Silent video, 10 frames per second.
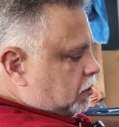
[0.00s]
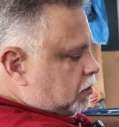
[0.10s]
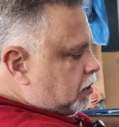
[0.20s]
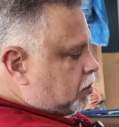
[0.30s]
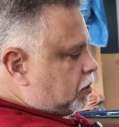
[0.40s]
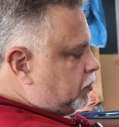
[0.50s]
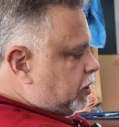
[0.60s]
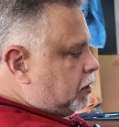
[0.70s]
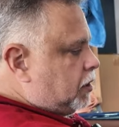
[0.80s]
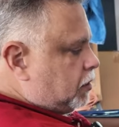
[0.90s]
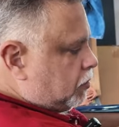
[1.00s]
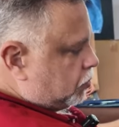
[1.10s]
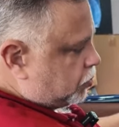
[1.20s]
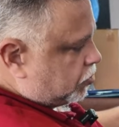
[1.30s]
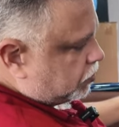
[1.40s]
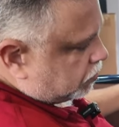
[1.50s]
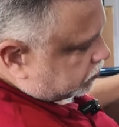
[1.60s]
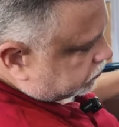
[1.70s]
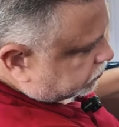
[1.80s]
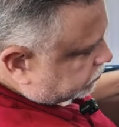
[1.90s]
that you're in neutral.
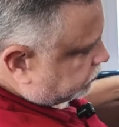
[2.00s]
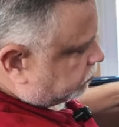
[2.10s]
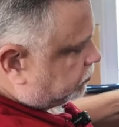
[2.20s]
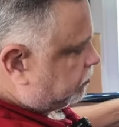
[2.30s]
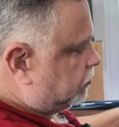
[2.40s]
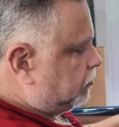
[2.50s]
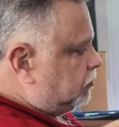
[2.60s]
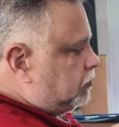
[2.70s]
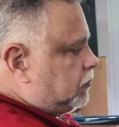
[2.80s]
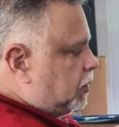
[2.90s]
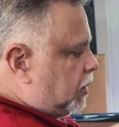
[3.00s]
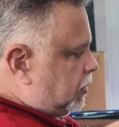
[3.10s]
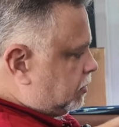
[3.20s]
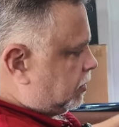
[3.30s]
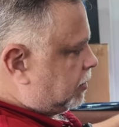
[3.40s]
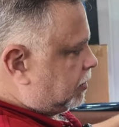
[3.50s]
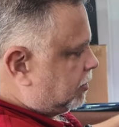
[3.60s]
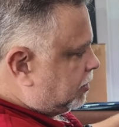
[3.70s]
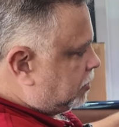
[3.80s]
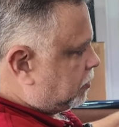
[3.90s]
Same as the
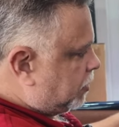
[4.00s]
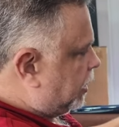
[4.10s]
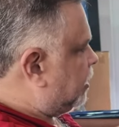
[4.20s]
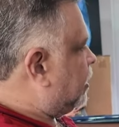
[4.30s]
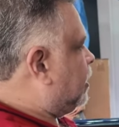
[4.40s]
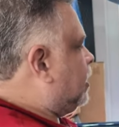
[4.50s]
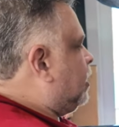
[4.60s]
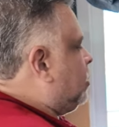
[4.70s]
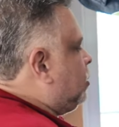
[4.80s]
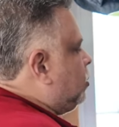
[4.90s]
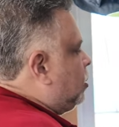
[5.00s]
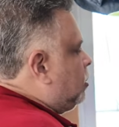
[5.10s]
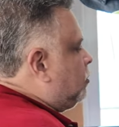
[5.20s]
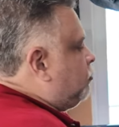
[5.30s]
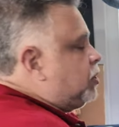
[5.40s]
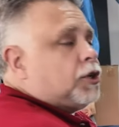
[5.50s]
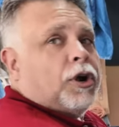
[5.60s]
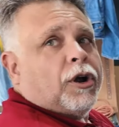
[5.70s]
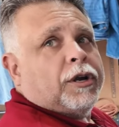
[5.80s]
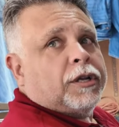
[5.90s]
tractor. Right. You're gonna
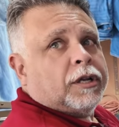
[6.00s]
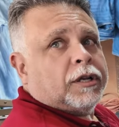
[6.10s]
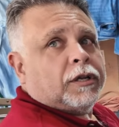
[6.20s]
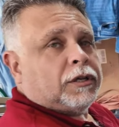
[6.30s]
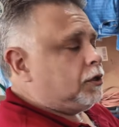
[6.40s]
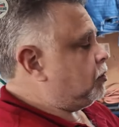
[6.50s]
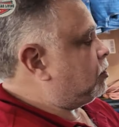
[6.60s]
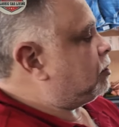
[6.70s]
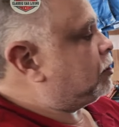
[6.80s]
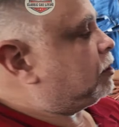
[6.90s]
retard your